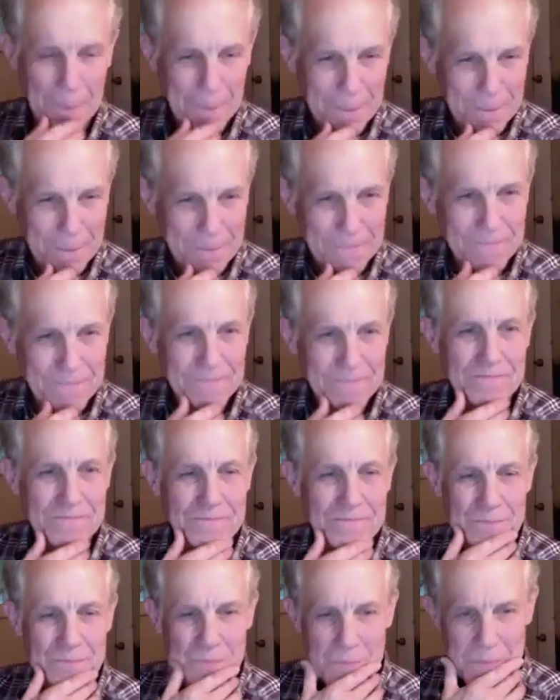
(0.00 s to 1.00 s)
had a
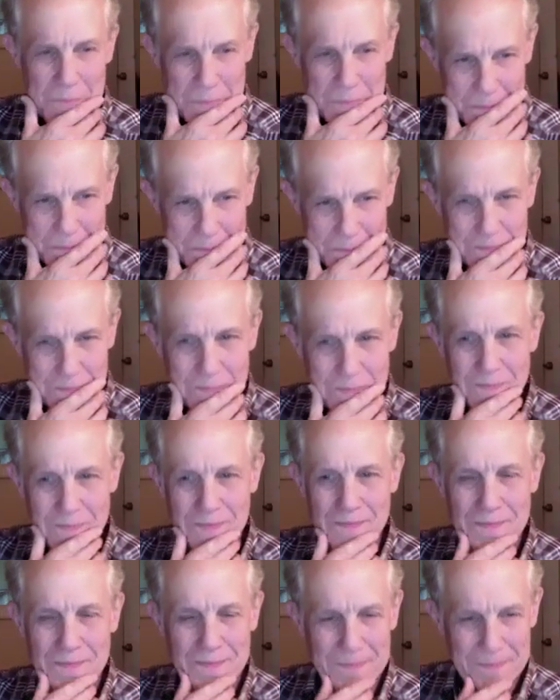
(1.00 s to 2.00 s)
friend.
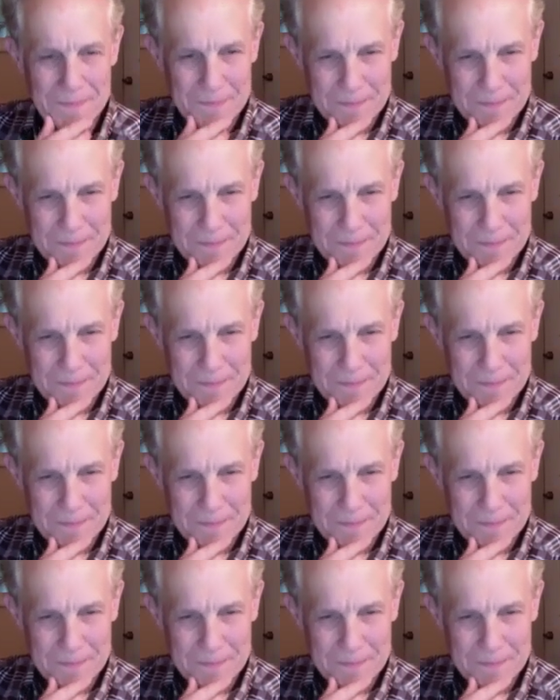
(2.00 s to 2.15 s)
She's